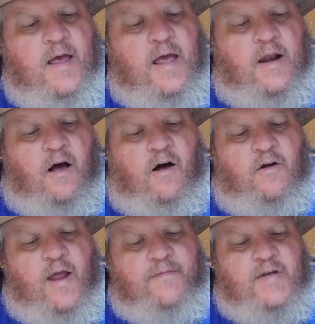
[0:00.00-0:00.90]
and
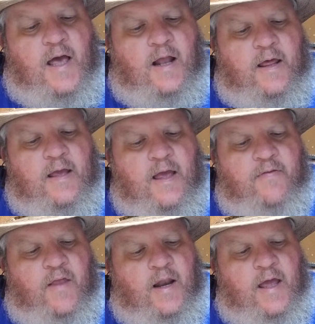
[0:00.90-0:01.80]
all Naphtali,
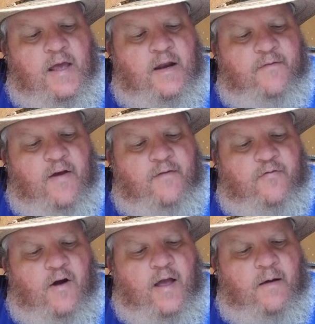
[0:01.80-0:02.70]
and the land of
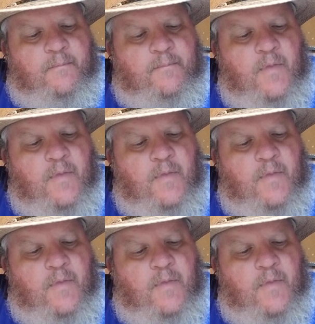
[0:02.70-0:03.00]
Ephraim,